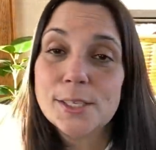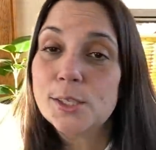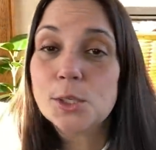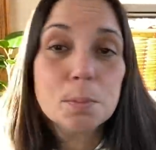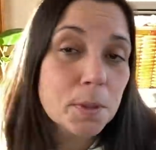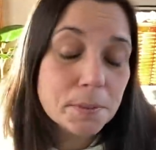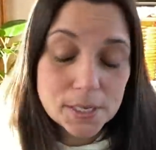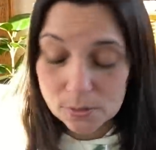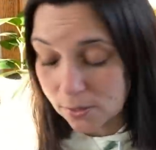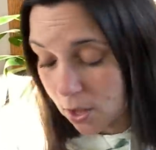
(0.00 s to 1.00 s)
Super
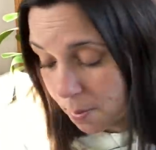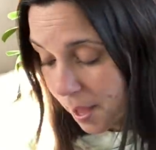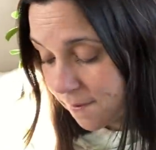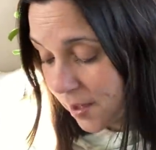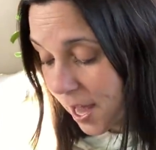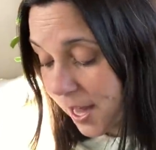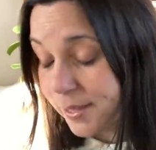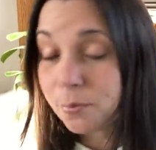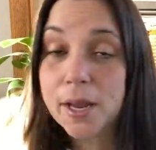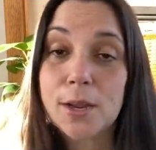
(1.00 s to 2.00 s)
pleased with all my
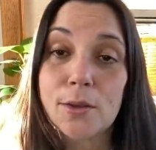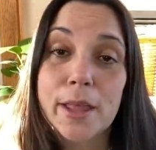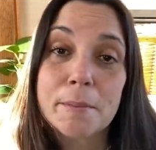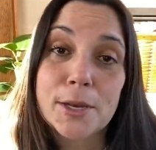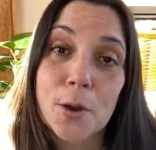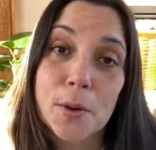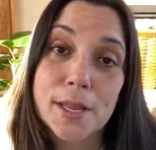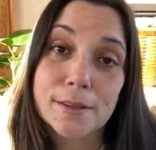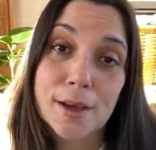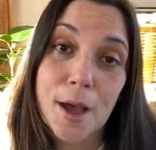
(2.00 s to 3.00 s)
finds. Why don't you let me know
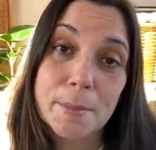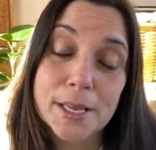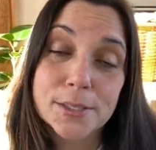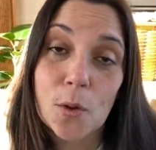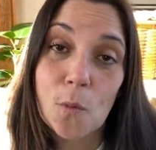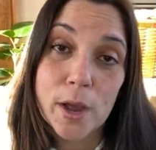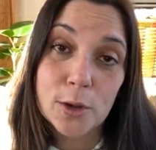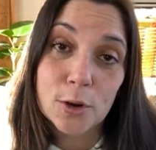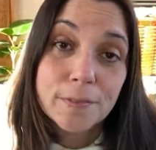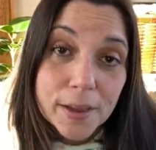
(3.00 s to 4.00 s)
in the comments what
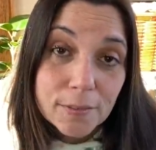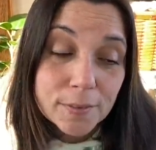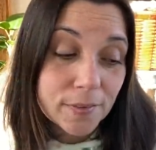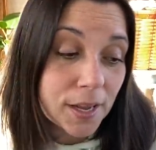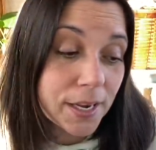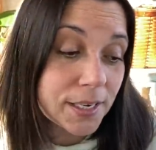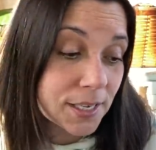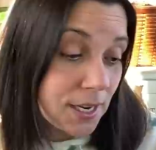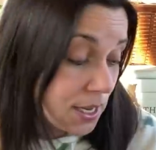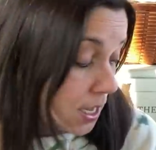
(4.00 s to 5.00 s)
your favorite find
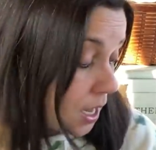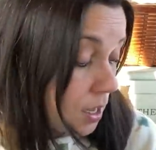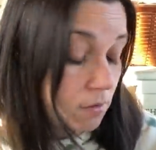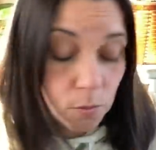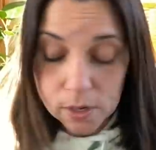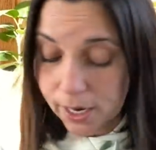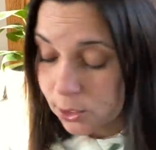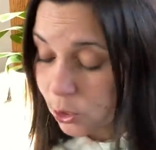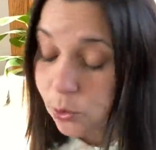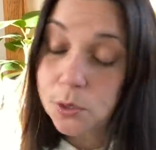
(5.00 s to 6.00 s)
of what I
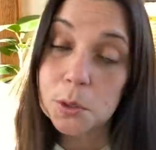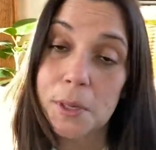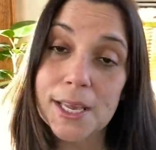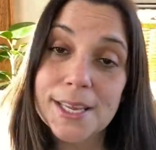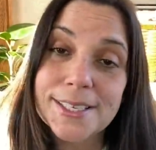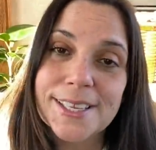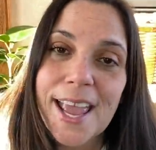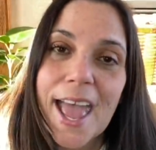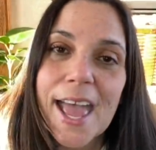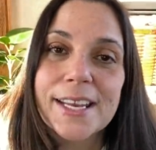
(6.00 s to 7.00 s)
showed you is.
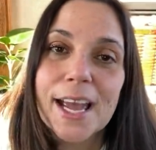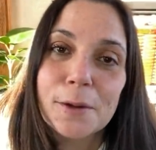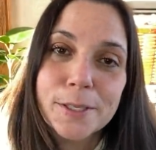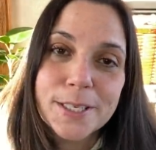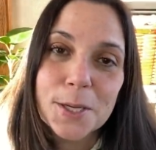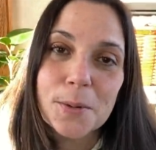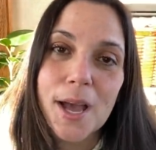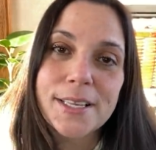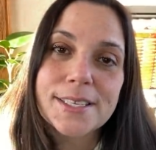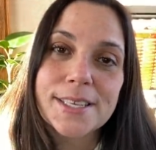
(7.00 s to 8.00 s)
And I will see you
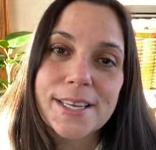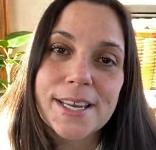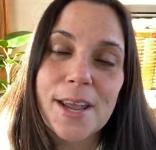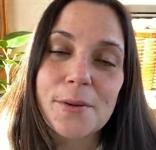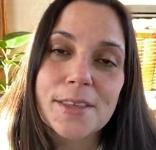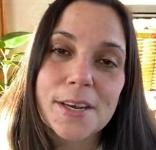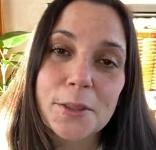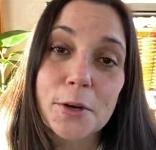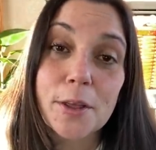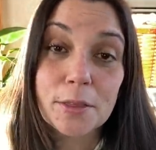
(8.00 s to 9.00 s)
on Sunday with
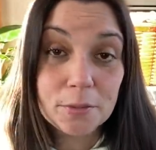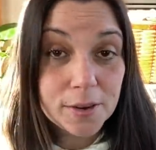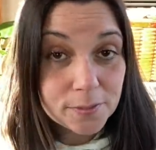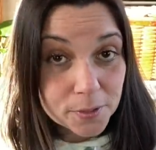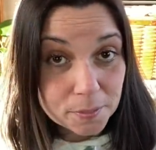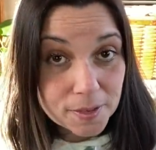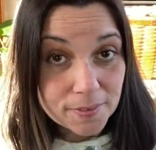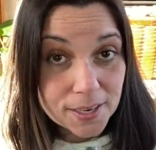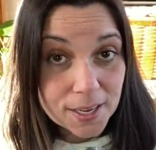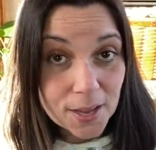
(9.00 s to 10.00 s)
another Thrift With Me
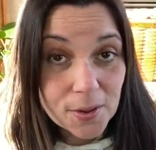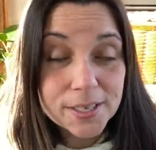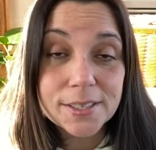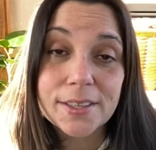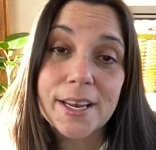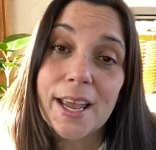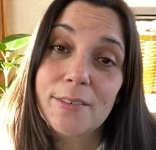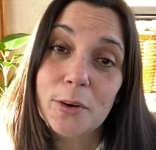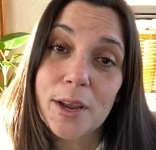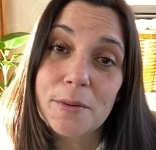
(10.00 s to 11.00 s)
video. Until then,
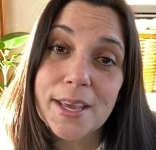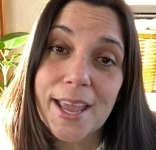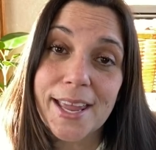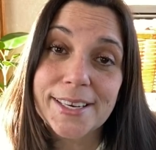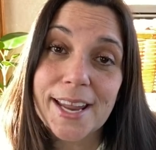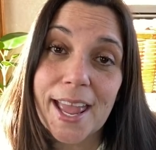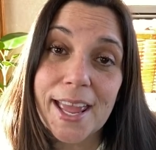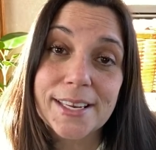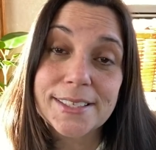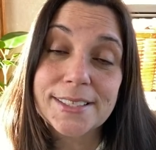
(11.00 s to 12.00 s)
have a great weekend
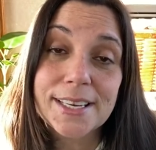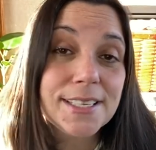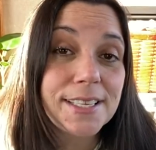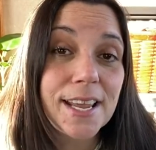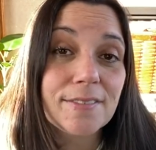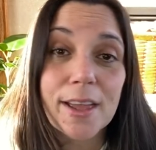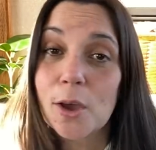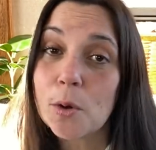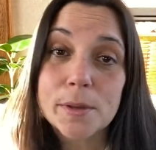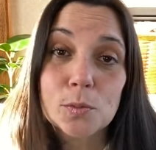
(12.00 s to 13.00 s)
and stay safe. I
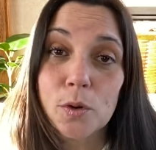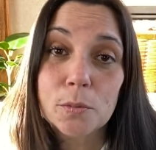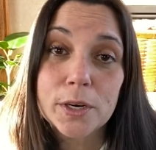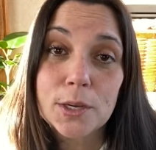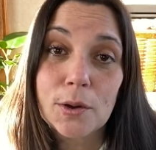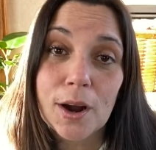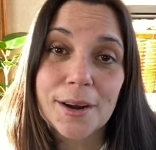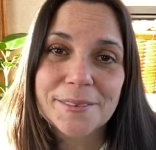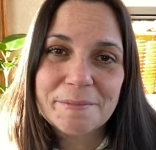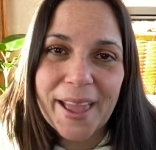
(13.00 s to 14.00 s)
hope it's warm where you
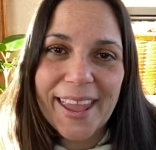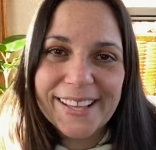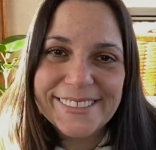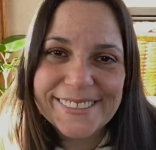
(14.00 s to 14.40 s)
are. Bye.